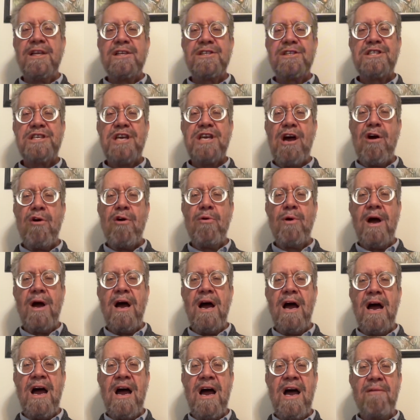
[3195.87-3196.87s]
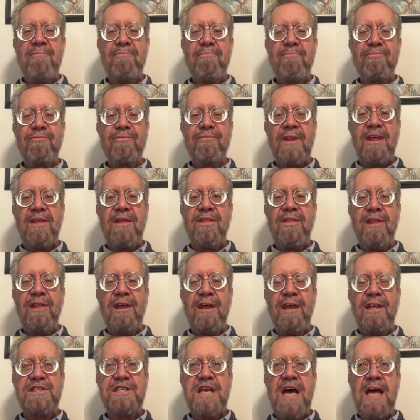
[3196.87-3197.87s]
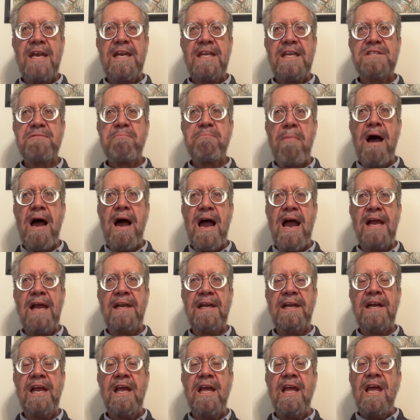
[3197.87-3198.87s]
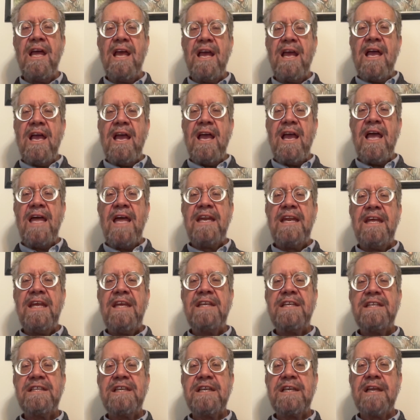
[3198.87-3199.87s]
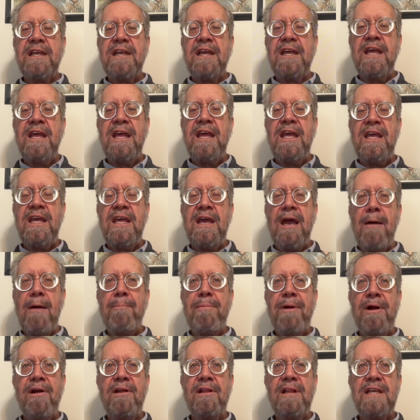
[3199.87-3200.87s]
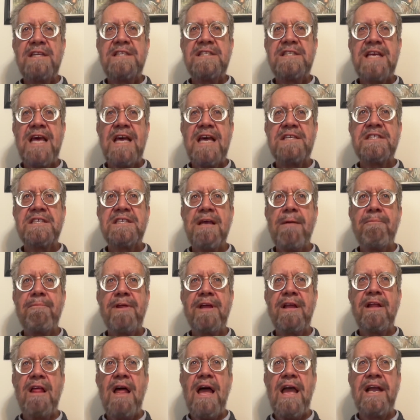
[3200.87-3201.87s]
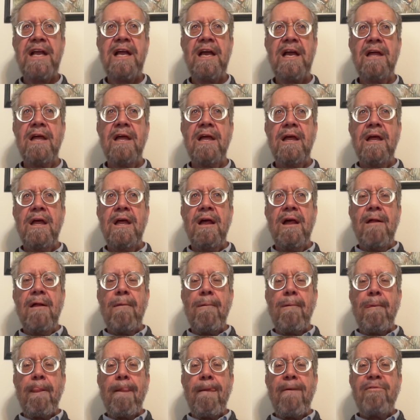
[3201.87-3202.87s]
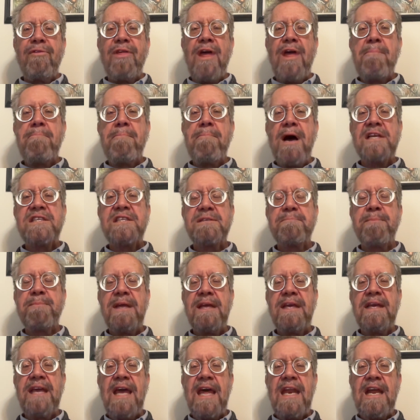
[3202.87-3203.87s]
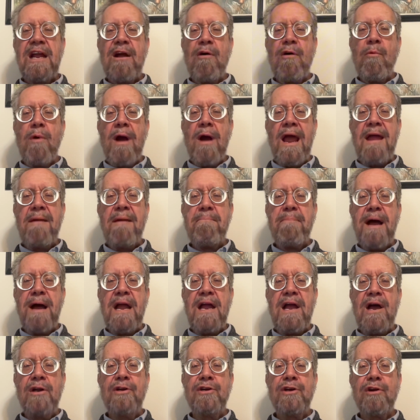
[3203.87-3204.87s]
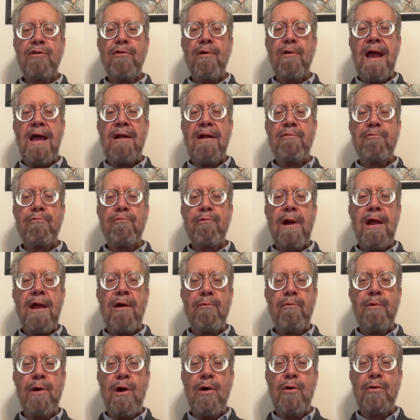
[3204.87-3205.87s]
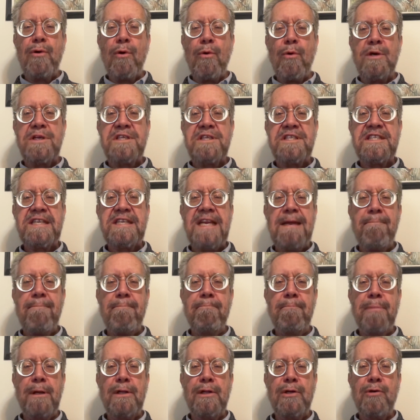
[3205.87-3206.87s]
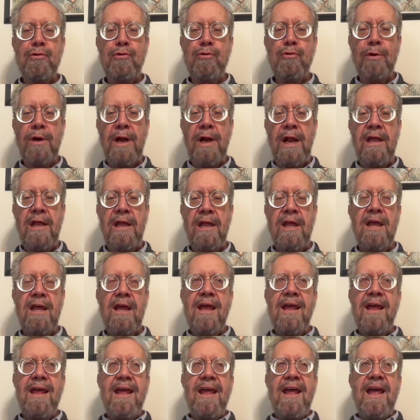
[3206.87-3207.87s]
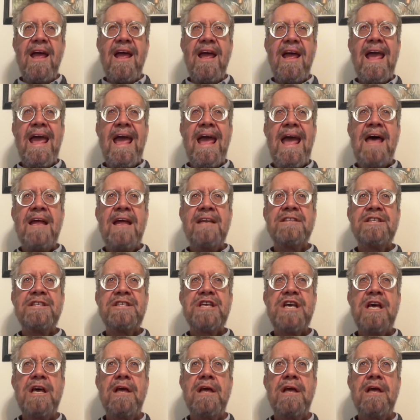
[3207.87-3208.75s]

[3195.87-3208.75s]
So it's on his mind. And he apparently says something like, "They must be getting away by underground railroad or steam balloon." And